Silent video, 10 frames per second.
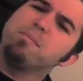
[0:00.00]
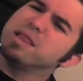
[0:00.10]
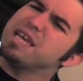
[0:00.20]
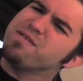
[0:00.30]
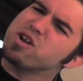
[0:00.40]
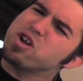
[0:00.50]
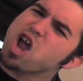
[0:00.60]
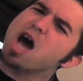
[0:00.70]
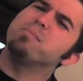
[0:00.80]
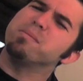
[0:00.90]
Believe it or
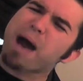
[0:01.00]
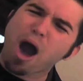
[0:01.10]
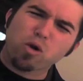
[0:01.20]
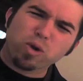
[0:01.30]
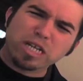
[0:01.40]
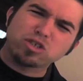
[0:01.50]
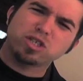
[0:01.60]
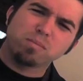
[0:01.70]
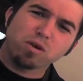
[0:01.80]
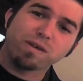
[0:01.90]
not, but Power
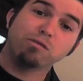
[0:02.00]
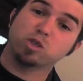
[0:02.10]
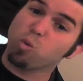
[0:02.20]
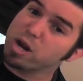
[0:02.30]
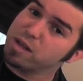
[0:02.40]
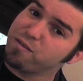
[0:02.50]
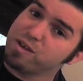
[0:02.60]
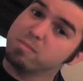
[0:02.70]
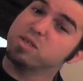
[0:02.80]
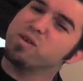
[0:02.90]
Rangers the movie was one of the
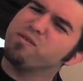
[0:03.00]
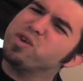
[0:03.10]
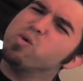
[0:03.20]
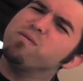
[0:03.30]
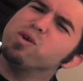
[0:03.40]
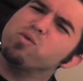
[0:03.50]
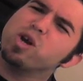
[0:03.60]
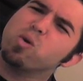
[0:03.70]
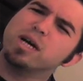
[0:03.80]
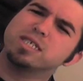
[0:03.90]
films that a few of you
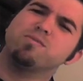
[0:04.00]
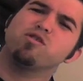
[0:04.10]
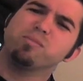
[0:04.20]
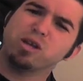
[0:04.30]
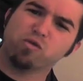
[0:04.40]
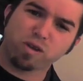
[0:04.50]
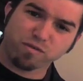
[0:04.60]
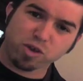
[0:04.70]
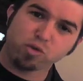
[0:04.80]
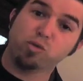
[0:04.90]
requested for me to
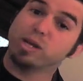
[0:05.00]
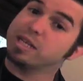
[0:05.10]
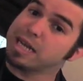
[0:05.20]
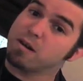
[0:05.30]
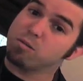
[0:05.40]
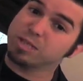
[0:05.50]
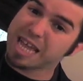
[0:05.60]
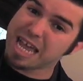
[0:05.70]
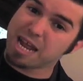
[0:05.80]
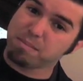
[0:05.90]
review during the Terrible
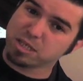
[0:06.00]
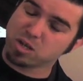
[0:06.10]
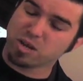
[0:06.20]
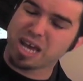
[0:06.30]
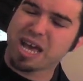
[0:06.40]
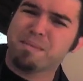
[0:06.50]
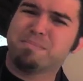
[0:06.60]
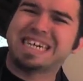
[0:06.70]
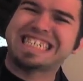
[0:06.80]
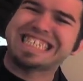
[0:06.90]
10 episode,
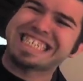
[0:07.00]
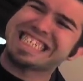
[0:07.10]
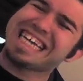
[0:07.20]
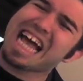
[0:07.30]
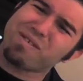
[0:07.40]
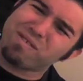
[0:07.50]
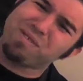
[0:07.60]
but I